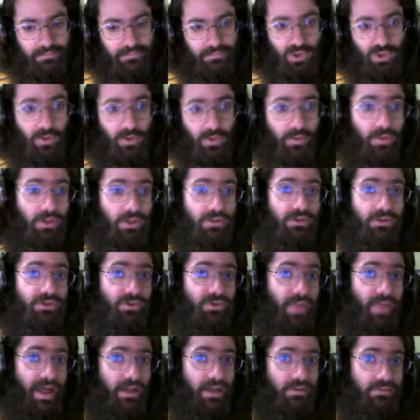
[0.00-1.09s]
So I wanted to
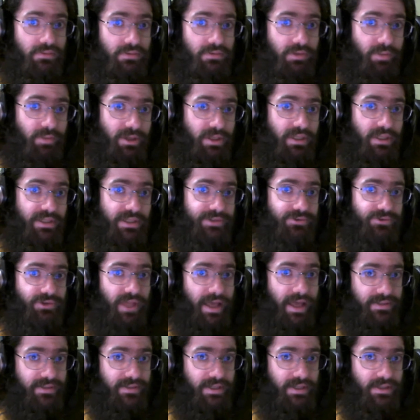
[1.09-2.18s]
do that to make it easier to
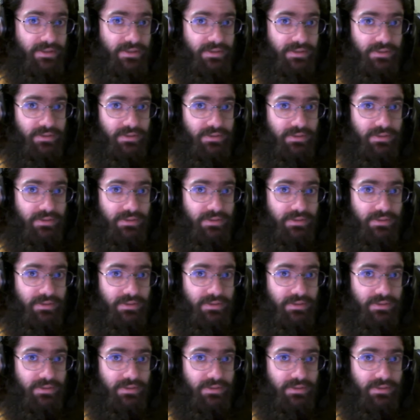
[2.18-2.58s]
access.